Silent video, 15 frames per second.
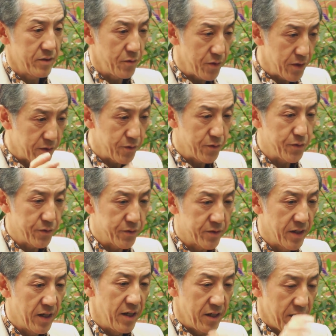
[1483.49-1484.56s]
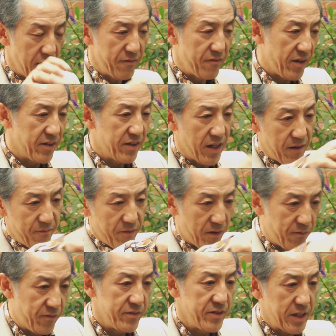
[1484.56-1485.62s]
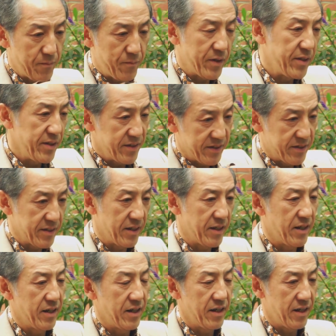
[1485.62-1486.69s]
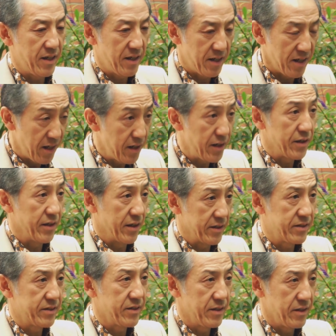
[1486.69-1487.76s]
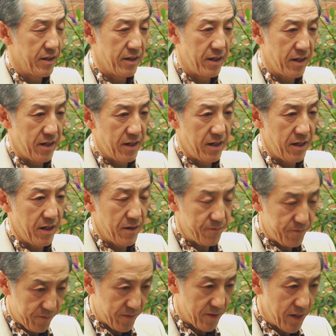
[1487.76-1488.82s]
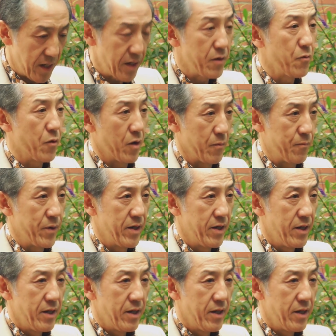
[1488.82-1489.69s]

introduce different type of Japanese learners in Europe.